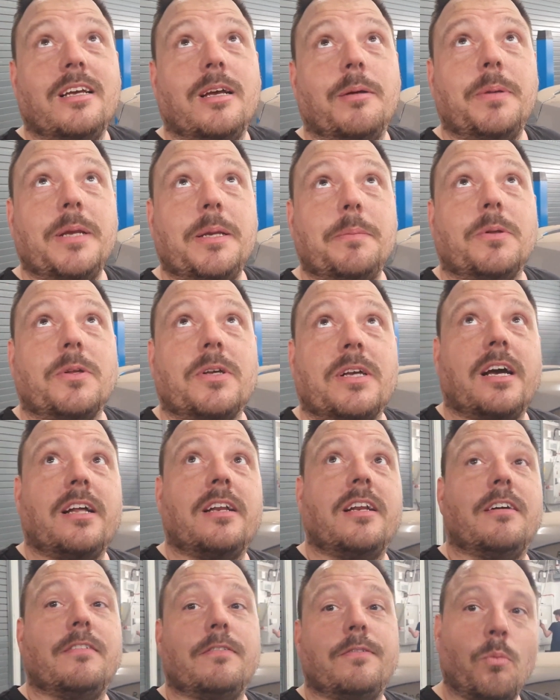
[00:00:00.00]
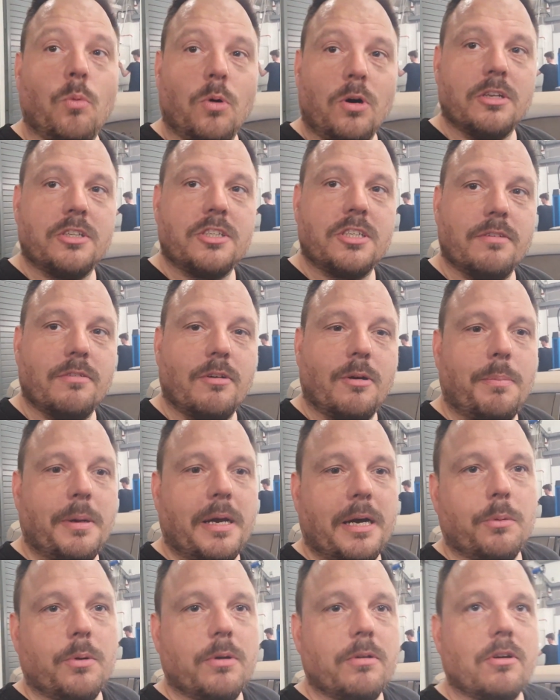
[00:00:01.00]
and people can't have water or
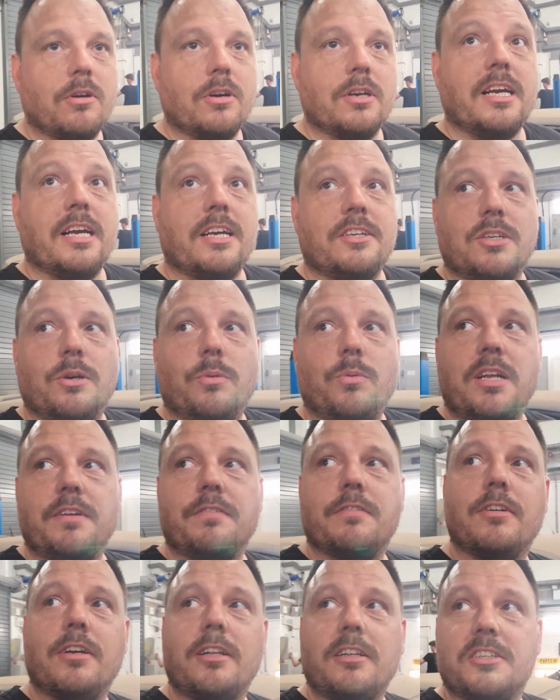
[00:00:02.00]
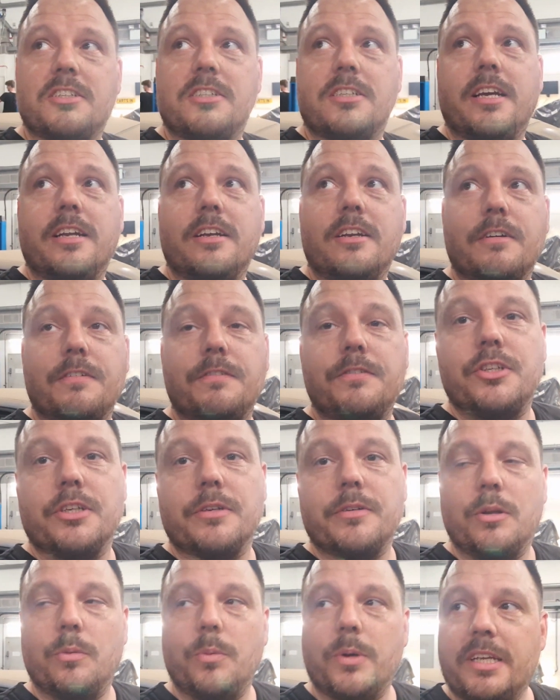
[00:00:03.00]
power or gas or whatever else turned off
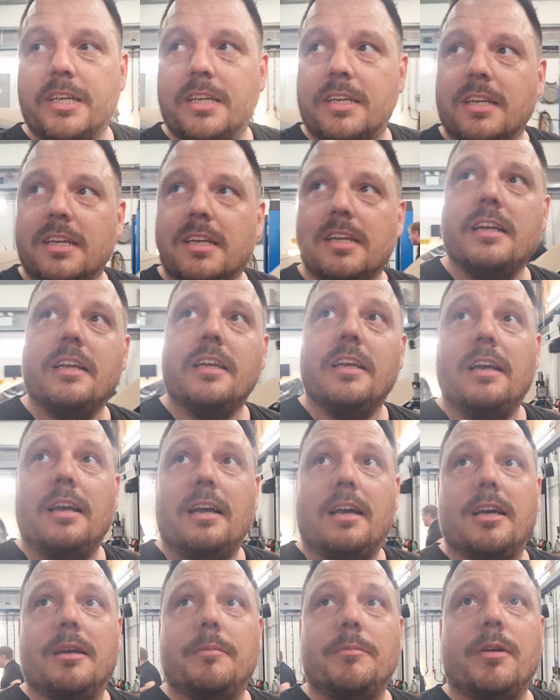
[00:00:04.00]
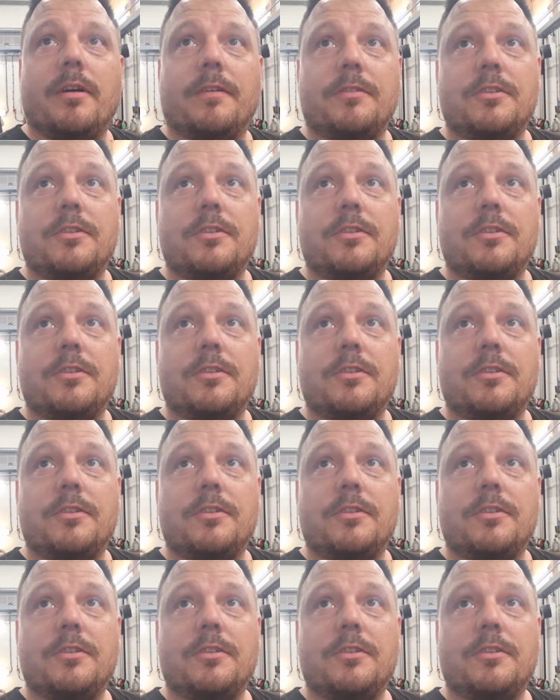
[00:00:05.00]
during the week. Um, you